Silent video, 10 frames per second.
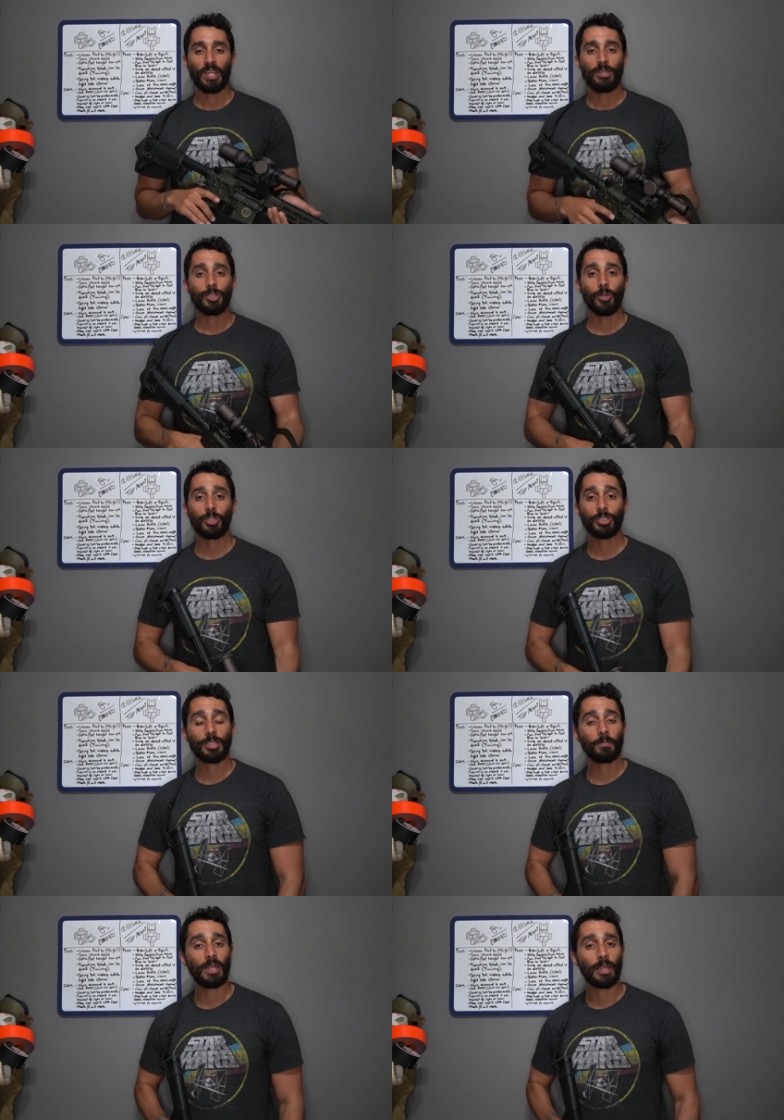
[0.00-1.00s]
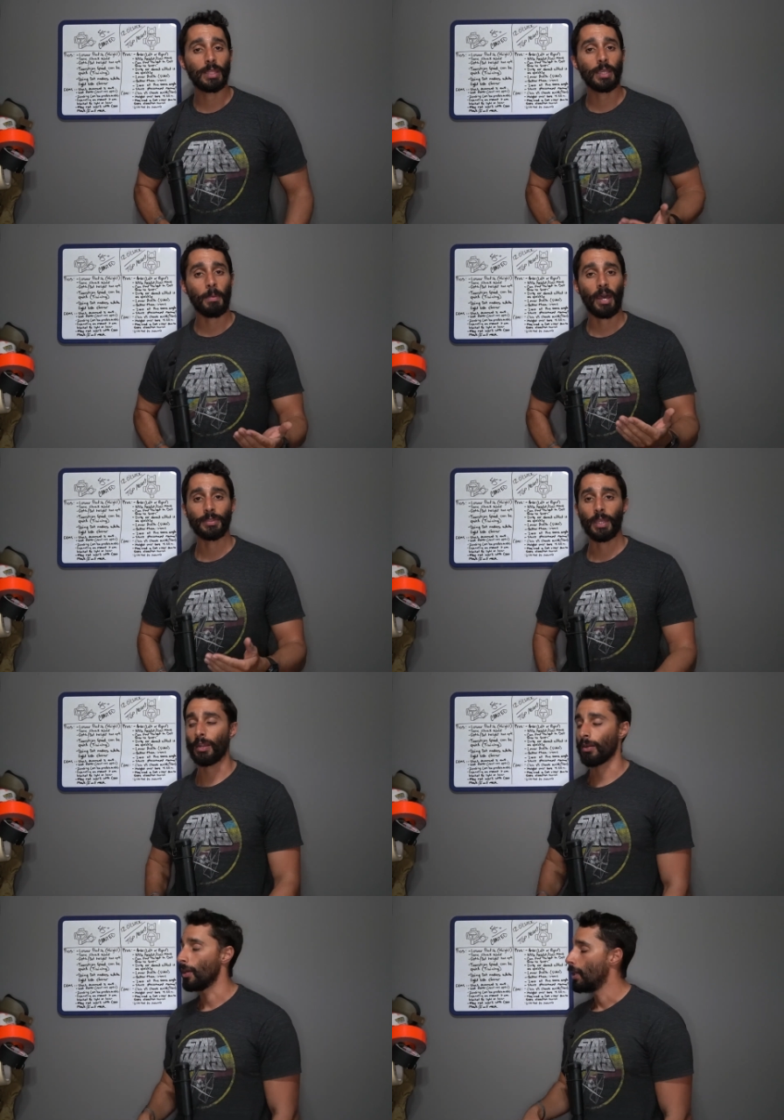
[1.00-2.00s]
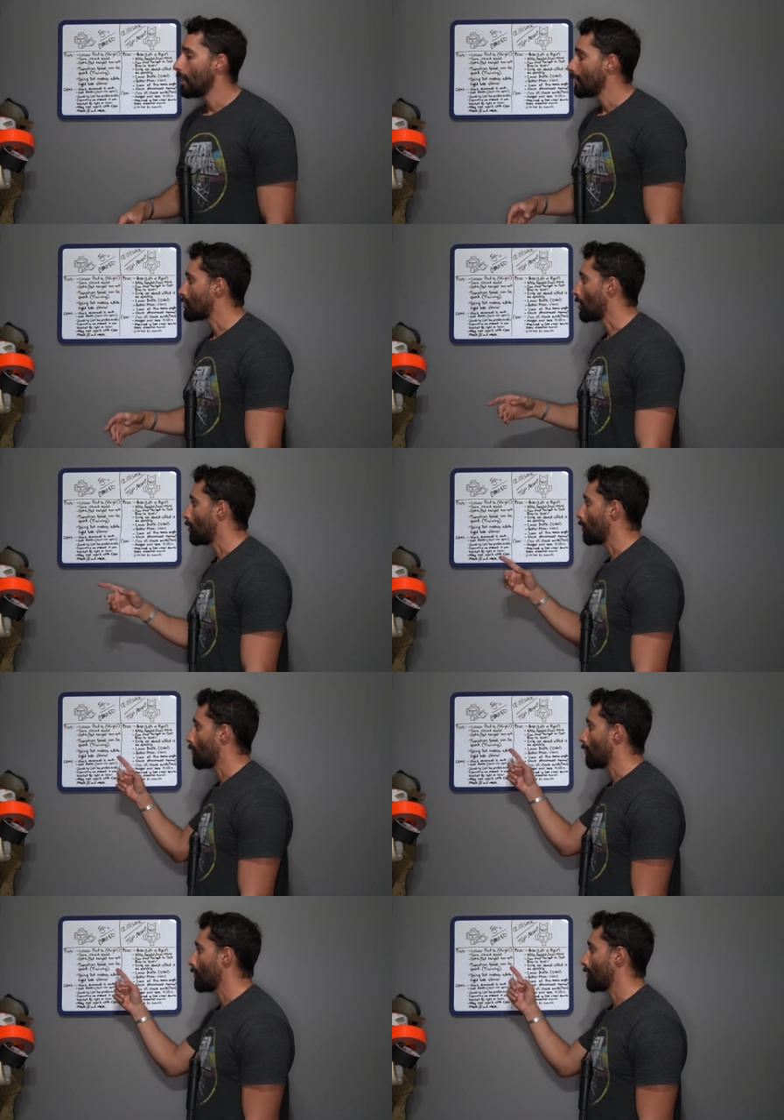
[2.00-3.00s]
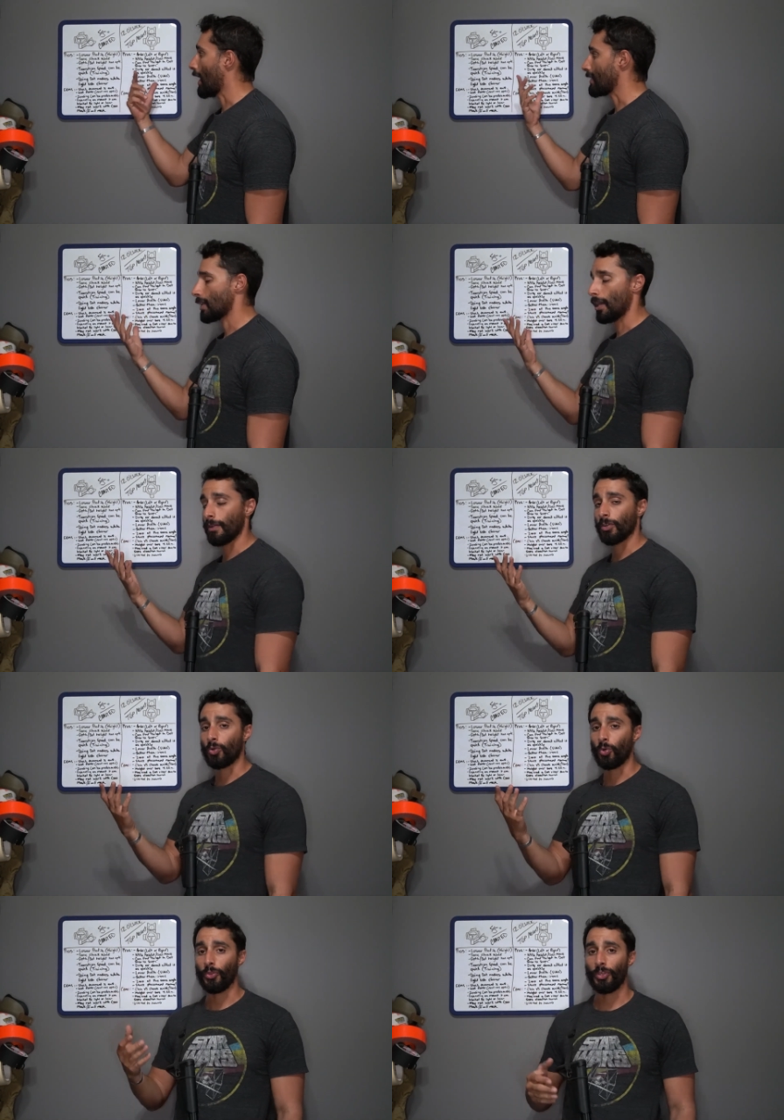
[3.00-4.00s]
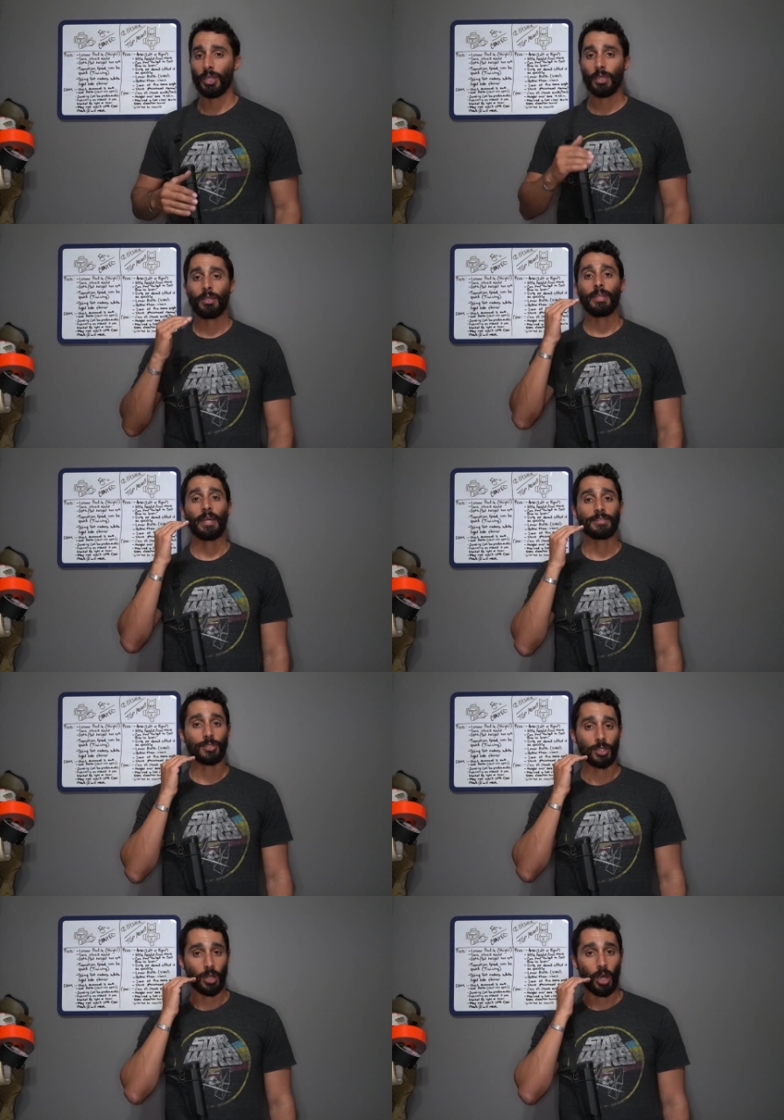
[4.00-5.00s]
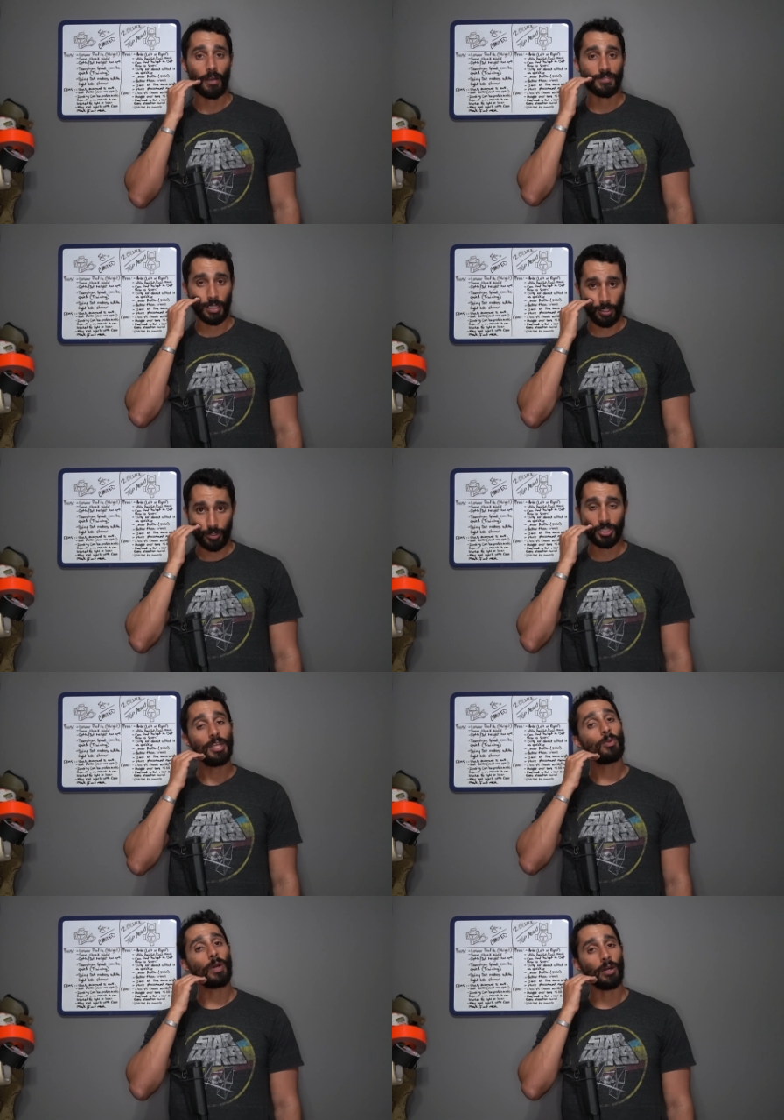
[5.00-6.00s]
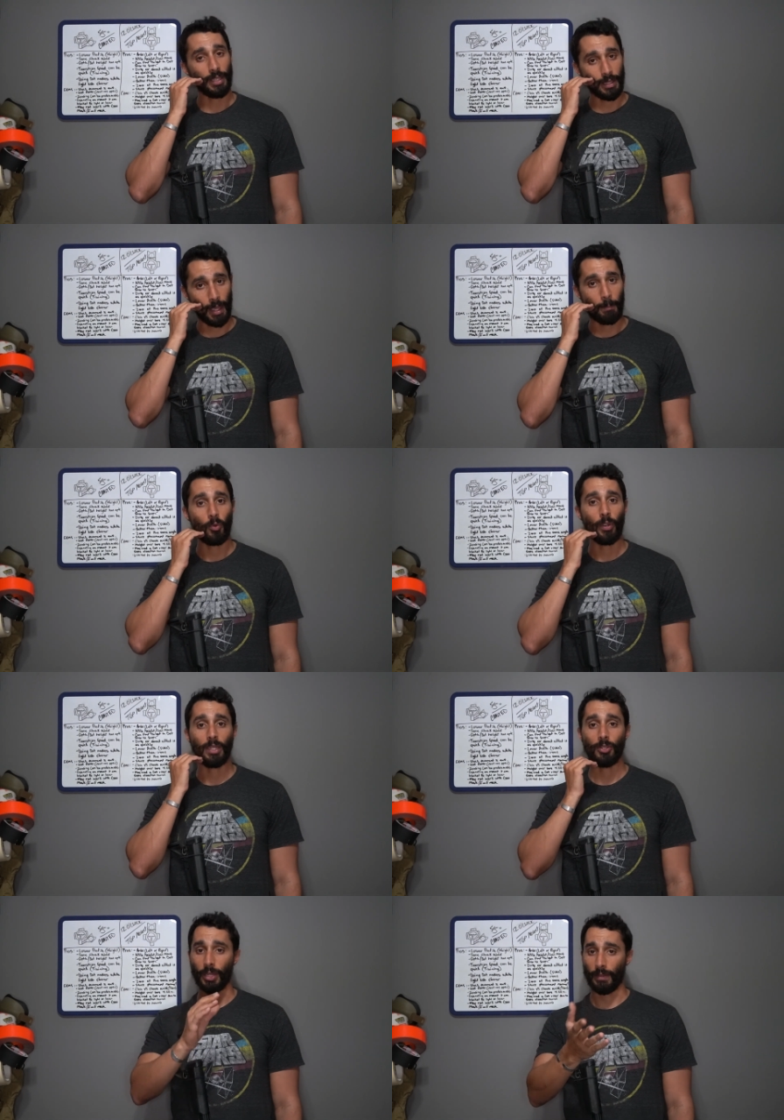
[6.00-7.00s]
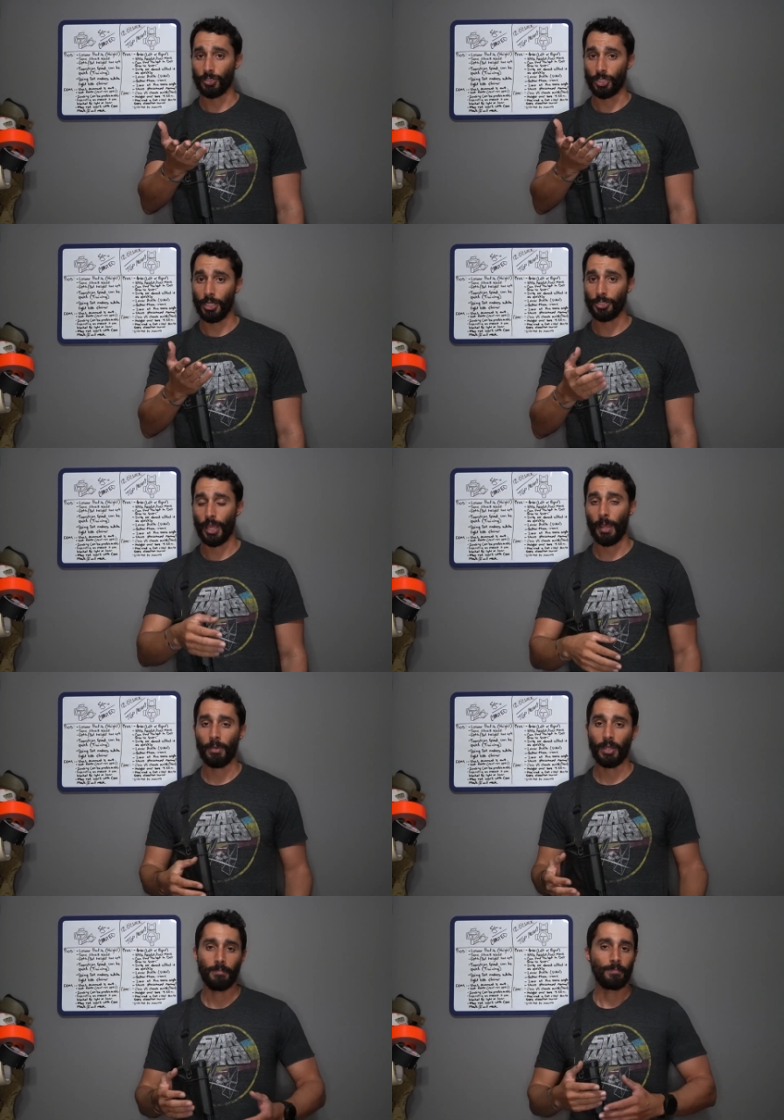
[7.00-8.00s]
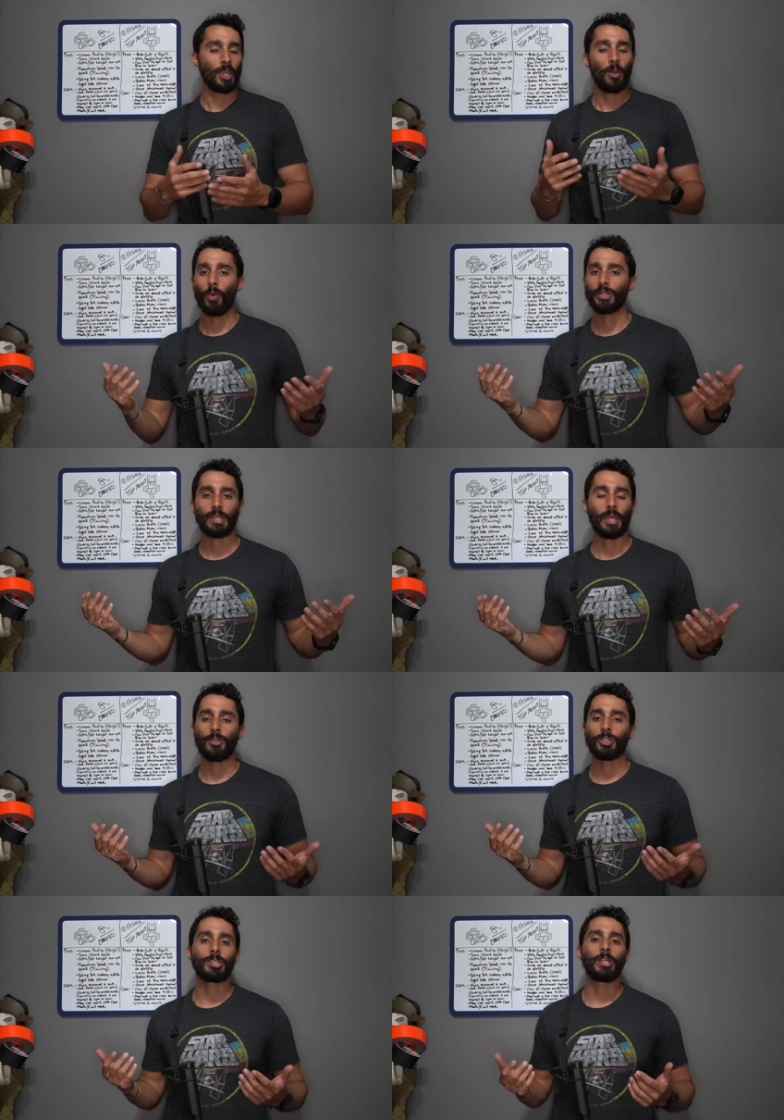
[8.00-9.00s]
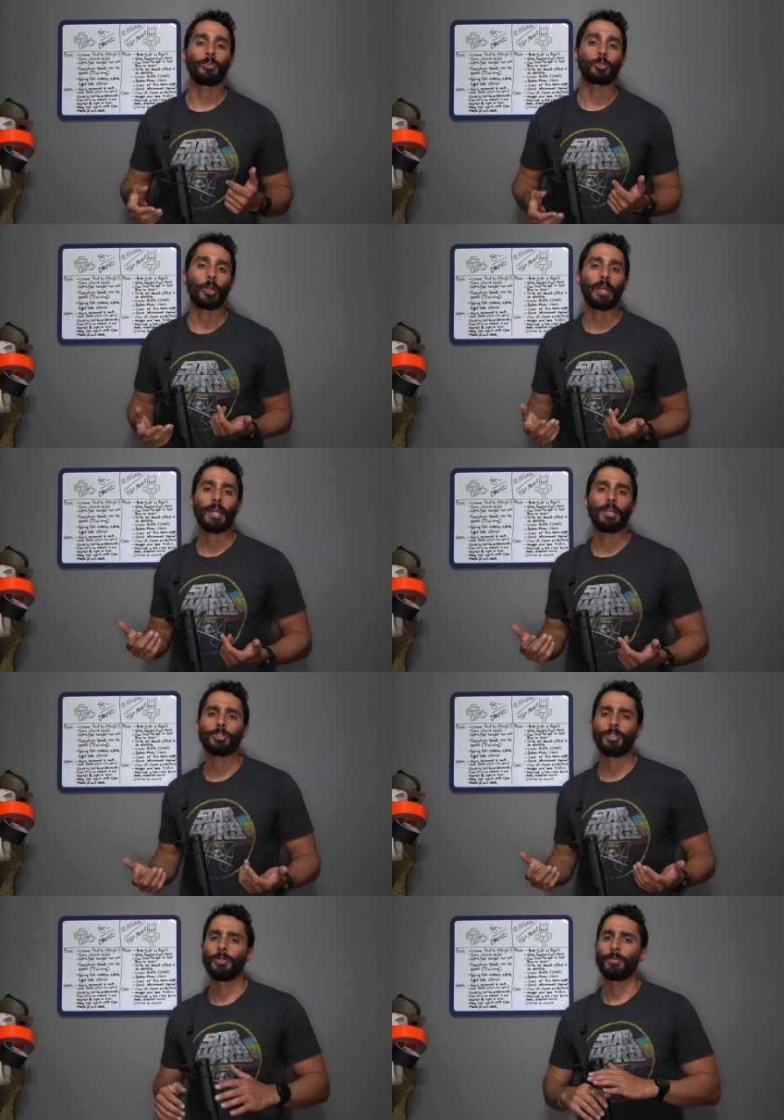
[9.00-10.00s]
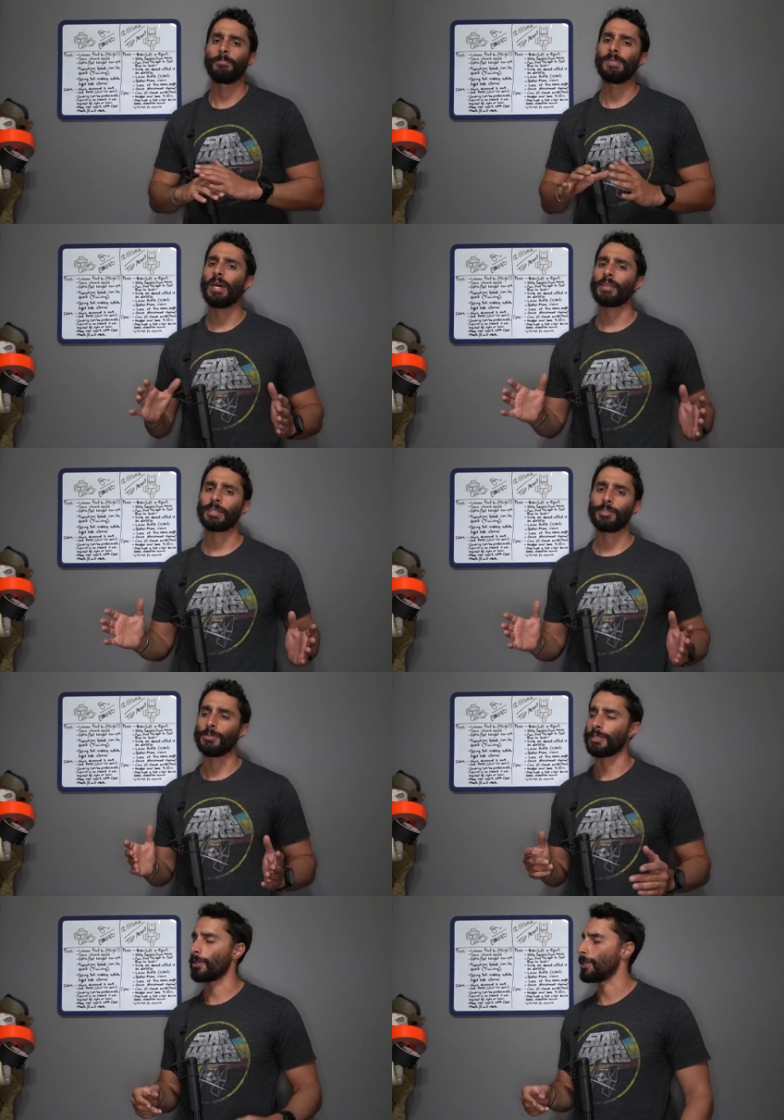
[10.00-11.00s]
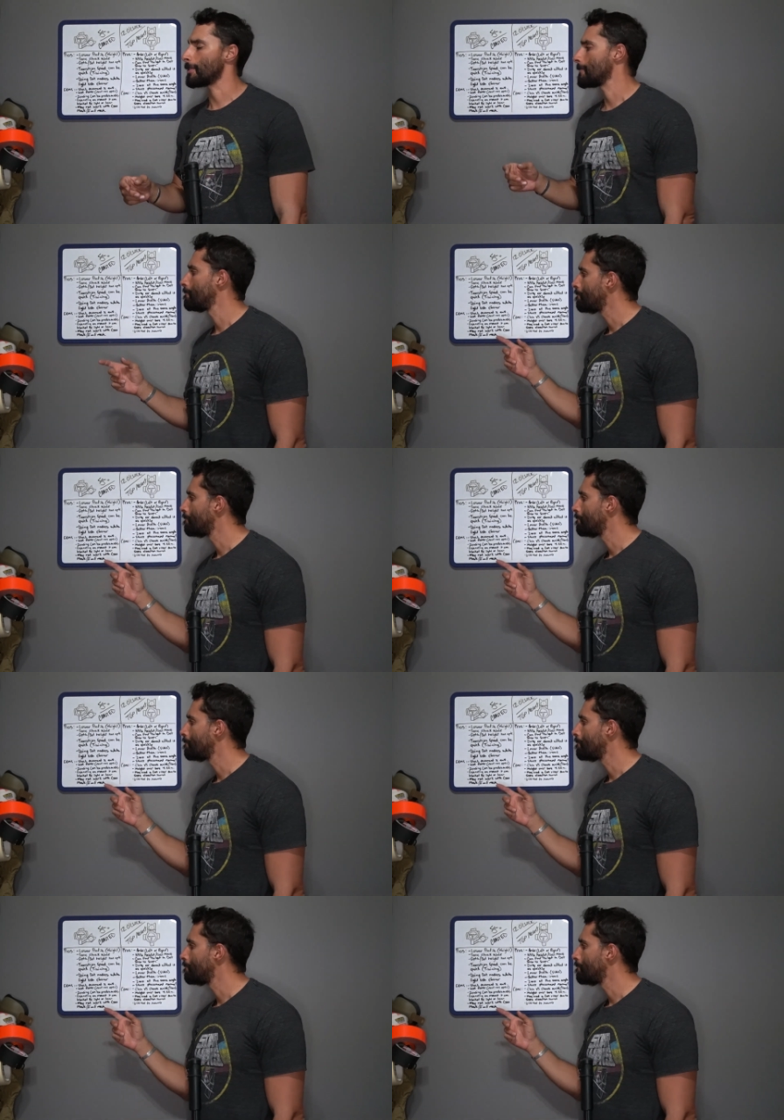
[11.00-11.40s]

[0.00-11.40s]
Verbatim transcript: So just something to think about there. So that's kind of a cool thing. Yes, it's going to offset your cheek weld at that point. You're going to have to change that. But once again, just another training issue, nothing too serious.